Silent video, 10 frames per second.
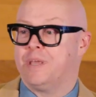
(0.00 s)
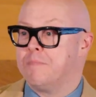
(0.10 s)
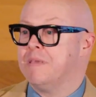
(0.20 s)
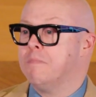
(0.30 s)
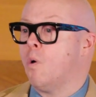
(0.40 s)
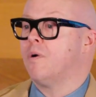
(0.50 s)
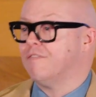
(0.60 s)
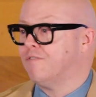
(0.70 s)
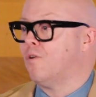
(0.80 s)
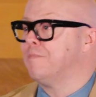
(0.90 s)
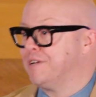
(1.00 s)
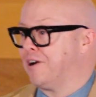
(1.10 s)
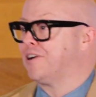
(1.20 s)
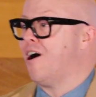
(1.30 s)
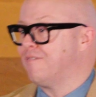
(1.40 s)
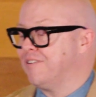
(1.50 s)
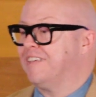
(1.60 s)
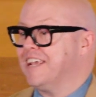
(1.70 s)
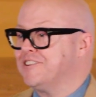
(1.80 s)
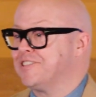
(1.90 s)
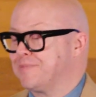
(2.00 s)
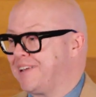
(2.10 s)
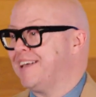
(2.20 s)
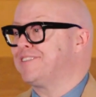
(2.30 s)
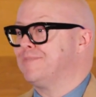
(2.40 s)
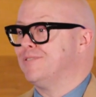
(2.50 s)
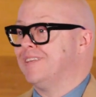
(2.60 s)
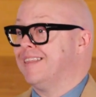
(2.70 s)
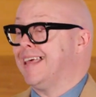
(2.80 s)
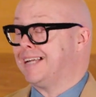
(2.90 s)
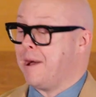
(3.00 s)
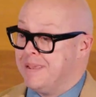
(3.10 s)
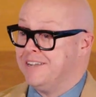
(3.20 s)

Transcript: we can be more informed in our conversations with customers that come